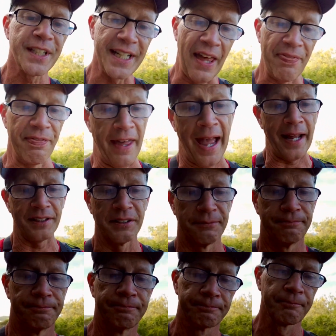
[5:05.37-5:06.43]
get that.
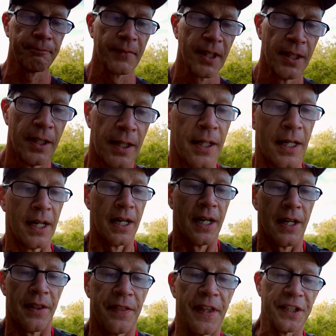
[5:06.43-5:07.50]

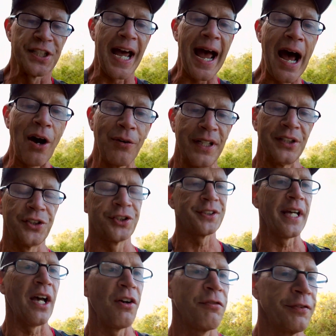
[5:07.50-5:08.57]
The town
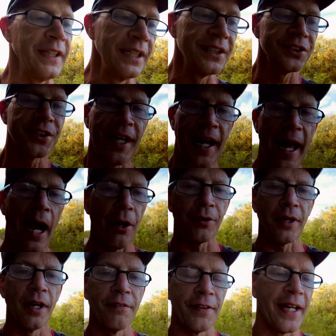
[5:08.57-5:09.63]
itself is out
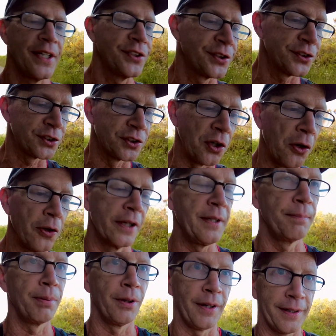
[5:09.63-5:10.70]
of a
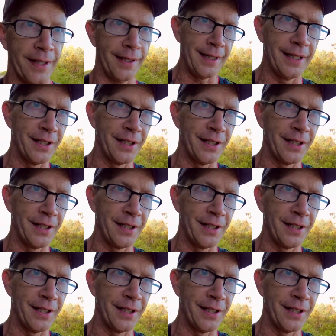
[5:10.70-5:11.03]
storybook. It